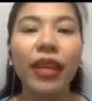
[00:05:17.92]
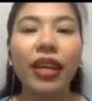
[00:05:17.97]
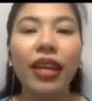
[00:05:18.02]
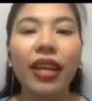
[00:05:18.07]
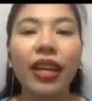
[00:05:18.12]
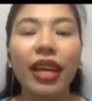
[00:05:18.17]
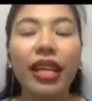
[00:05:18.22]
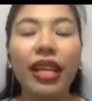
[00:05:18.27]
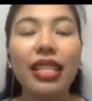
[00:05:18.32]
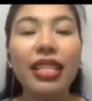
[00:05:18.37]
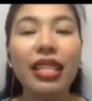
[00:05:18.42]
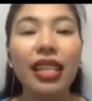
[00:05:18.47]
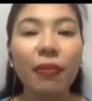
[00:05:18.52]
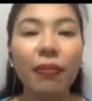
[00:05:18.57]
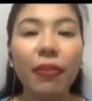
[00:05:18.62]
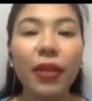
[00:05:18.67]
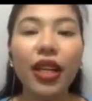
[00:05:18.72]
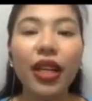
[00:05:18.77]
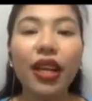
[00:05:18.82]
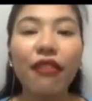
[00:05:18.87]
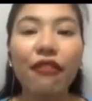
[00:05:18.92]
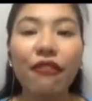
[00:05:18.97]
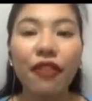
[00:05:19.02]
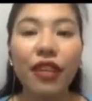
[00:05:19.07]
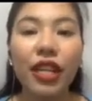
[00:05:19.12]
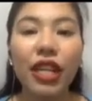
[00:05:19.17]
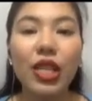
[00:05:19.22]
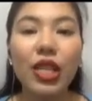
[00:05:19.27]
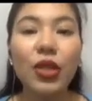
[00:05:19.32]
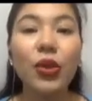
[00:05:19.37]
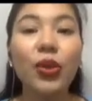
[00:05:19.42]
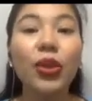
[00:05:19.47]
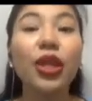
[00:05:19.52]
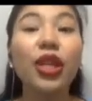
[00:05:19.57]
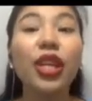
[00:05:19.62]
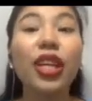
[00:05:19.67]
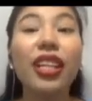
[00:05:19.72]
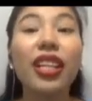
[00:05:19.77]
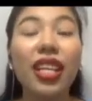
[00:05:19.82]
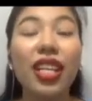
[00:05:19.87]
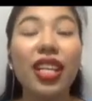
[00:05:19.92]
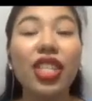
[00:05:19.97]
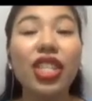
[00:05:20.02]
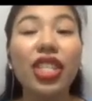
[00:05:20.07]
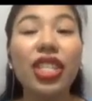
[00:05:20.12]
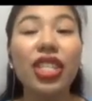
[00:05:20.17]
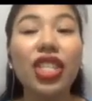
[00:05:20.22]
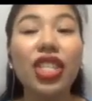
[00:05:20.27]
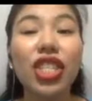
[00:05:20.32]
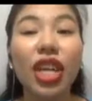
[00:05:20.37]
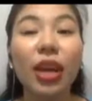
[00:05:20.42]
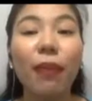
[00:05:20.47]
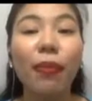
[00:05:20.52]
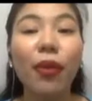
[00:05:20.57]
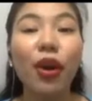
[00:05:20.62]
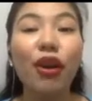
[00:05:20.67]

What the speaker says: It simply refers to the relationship